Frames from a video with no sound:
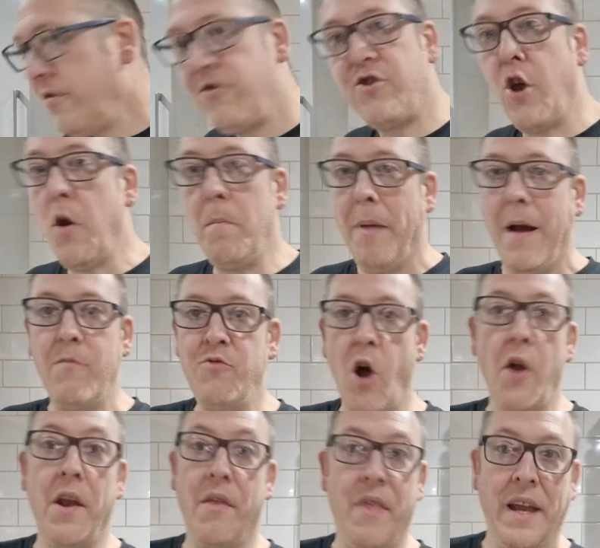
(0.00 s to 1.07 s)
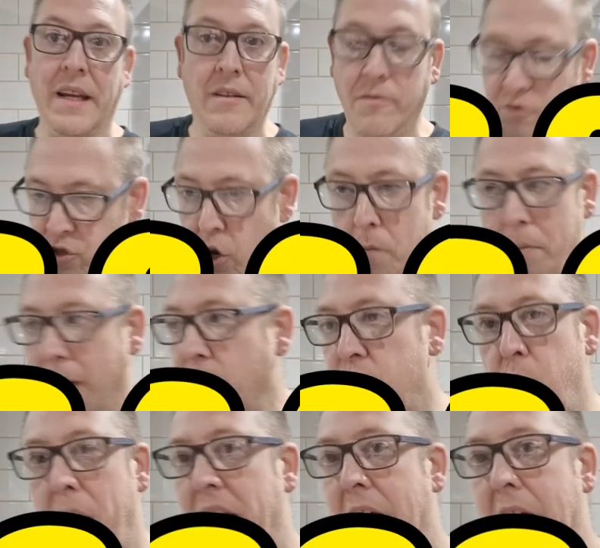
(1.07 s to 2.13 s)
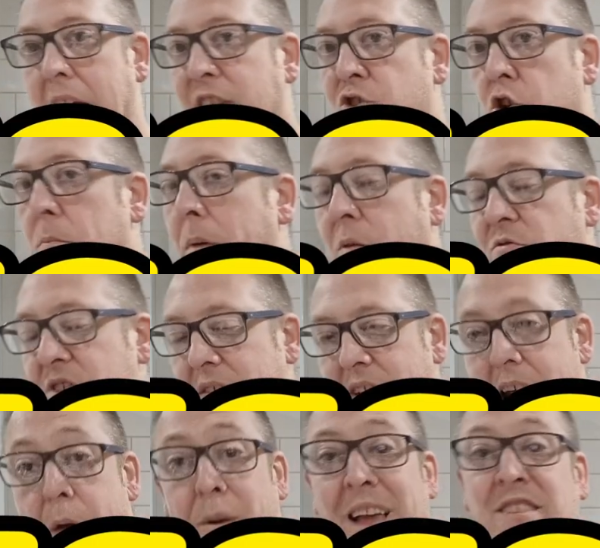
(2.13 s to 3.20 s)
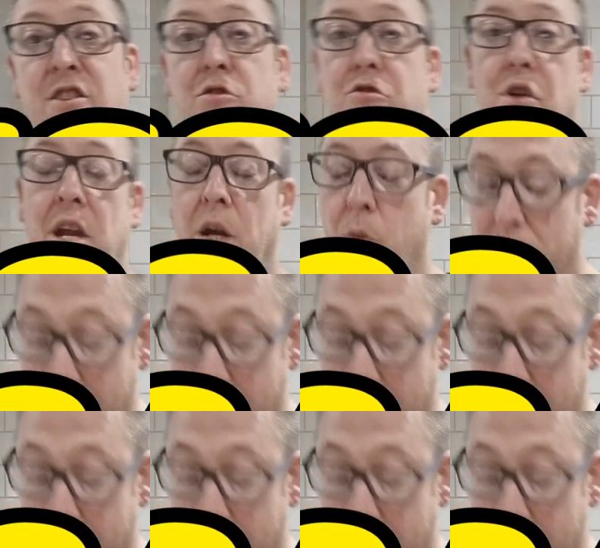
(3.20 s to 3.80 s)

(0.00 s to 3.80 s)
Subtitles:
£2 odd, I think. £2.29, £2.79. Less than £3